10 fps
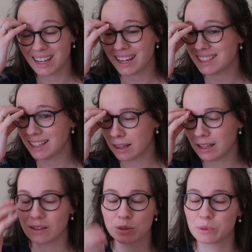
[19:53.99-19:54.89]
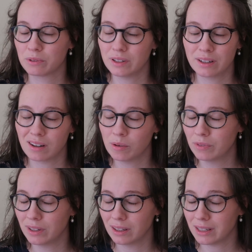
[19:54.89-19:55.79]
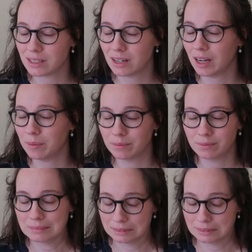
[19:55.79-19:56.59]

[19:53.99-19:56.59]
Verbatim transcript: I didn't think those were very comfy last time.